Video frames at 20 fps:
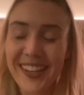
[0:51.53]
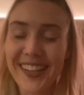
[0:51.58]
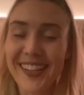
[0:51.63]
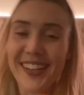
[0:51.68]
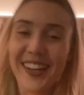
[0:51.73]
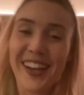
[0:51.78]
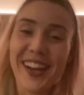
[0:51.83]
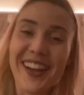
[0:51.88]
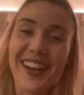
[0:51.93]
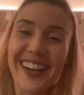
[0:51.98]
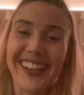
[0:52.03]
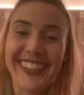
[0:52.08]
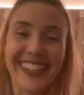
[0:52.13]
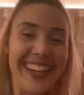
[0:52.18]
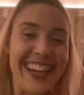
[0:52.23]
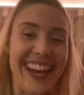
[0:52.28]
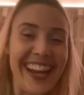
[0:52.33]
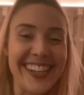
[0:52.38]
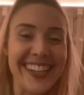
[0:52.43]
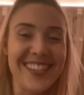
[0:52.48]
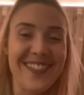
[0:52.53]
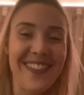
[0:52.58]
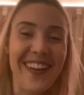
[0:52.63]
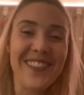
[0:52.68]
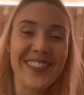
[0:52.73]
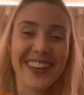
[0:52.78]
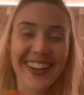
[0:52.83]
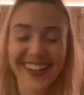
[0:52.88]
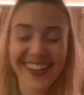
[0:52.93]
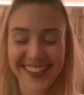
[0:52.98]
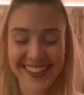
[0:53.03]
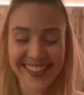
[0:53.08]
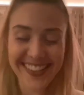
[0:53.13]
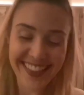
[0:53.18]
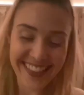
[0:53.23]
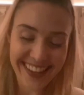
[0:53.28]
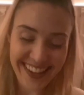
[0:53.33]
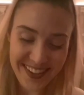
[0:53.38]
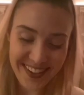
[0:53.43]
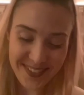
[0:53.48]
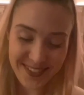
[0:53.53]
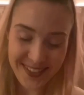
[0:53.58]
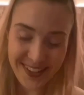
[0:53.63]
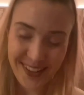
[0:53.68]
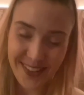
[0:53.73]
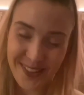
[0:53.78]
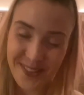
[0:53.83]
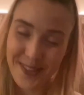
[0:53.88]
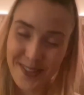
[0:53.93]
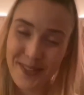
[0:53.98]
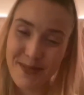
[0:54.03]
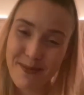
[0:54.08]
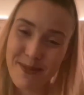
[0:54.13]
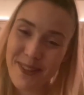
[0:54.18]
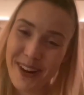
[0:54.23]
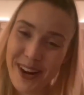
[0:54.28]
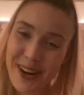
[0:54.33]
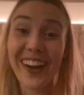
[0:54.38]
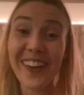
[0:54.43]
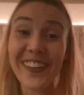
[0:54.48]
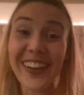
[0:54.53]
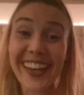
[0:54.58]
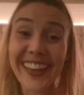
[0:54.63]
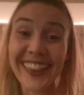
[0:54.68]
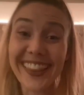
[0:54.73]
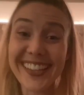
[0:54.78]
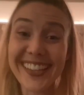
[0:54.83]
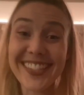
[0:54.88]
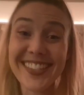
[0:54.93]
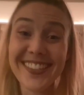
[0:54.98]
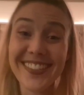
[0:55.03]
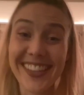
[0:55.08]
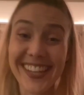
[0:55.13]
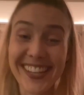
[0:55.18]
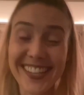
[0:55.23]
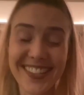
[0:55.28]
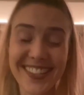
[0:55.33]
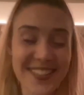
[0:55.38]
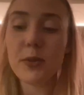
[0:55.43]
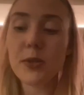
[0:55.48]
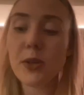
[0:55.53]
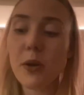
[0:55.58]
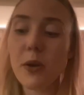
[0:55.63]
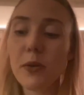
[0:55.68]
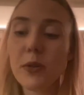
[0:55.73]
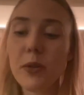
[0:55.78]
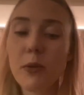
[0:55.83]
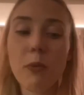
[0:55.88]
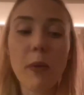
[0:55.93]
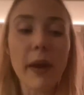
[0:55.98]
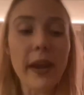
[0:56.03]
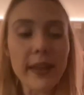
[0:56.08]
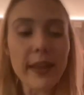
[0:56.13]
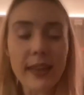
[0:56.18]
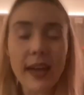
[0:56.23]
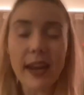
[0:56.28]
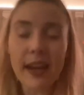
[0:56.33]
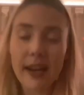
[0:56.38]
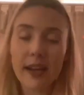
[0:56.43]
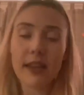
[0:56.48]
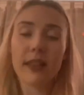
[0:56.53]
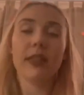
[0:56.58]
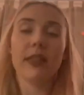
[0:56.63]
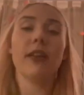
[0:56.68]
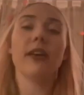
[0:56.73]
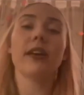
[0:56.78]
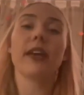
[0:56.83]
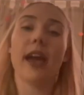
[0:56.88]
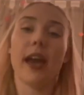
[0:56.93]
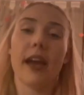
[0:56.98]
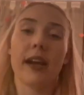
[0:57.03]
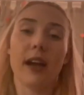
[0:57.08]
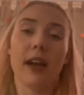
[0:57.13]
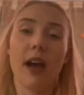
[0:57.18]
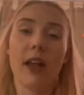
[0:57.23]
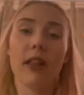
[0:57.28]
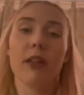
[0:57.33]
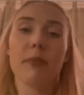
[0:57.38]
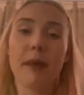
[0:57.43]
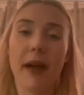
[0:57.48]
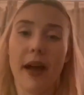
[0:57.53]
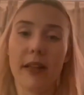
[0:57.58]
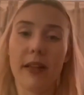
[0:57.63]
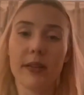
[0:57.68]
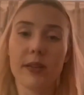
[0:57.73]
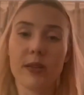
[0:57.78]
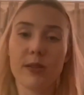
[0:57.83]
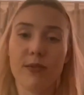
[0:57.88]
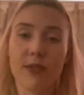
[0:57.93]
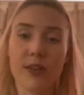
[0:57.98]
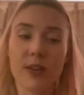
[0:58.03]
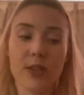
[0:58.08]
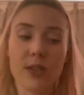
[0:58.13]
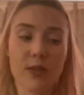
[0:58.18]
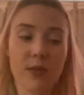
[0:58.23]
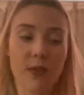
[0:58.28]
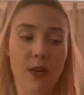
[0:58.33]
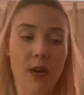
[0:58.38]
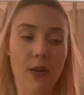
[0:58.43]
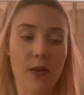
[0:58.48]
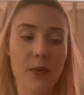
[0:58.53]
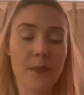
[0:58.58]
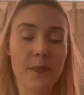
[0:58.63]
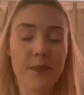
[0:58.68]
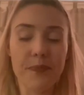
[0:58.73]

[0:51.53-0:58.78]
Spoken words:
I connect to my markers and then I don't want to throw them away. Okay, let's do this. So the way that I look at color palettes, first of all,